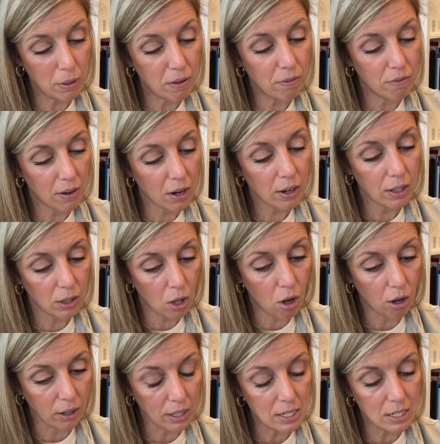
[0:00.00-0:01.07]
very
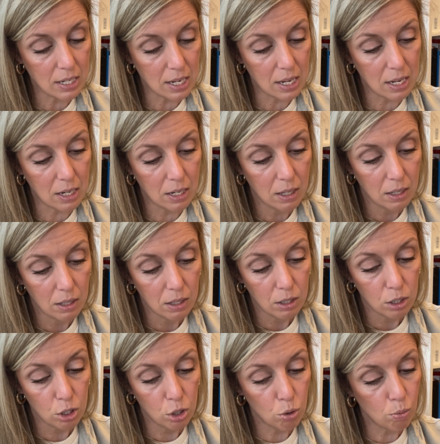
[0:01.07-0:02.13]
long indeed.
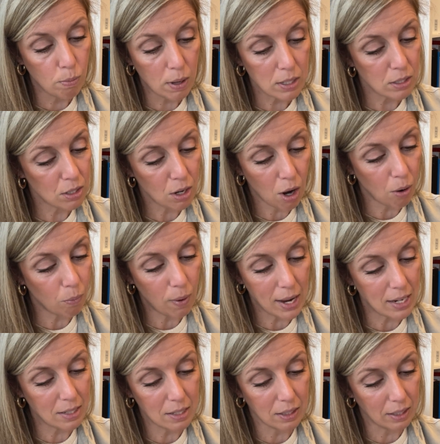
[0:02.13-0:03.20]
You must not
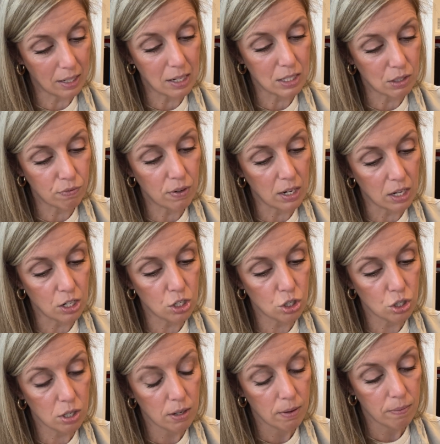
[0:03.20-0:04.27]
wait till it is
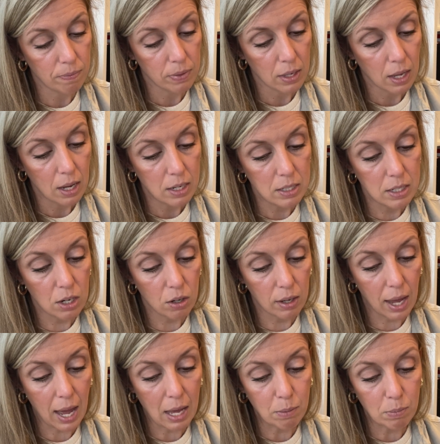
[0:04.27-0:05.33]
finished. Dear
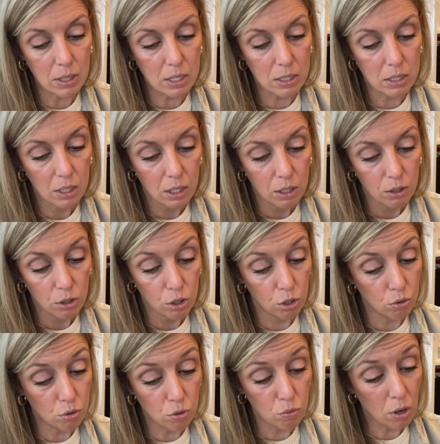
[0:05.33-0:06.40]
Cadmus, you
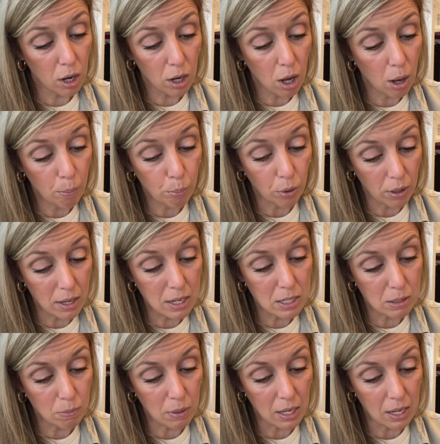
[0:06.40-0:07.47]
do not
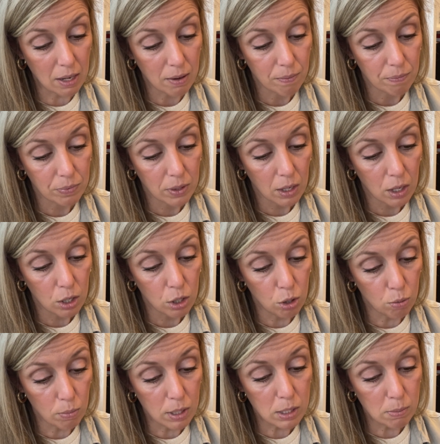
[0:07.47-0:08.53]
comprehend me. You
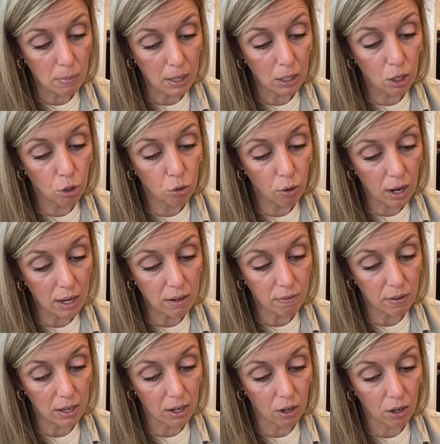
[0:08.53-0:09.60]
must make a grave
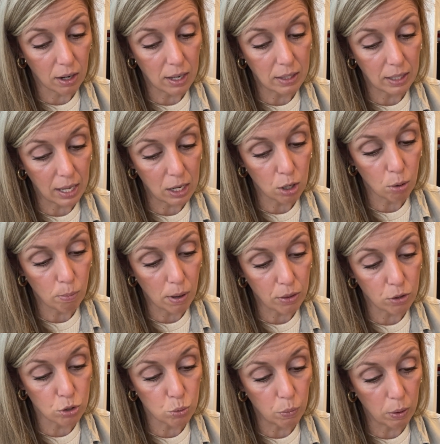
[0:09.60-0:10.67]
here and lay your
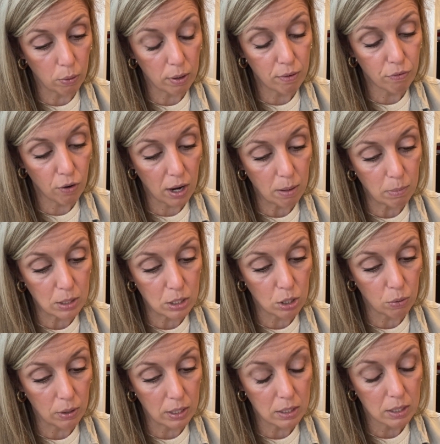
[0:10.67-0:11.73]
mother's weary frame into
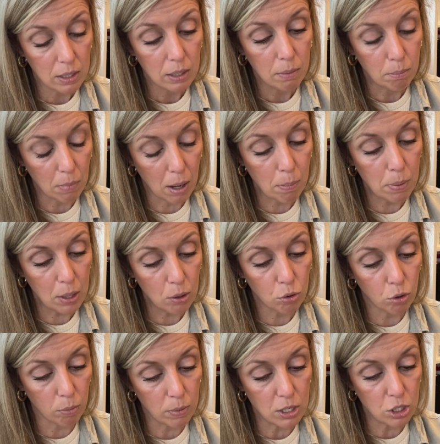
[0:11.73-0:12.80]
it. My
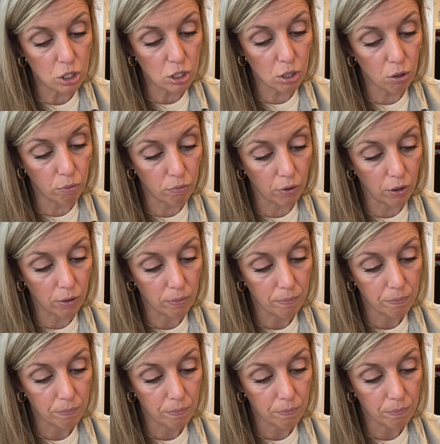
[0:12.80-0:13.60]
pilgrimage is over."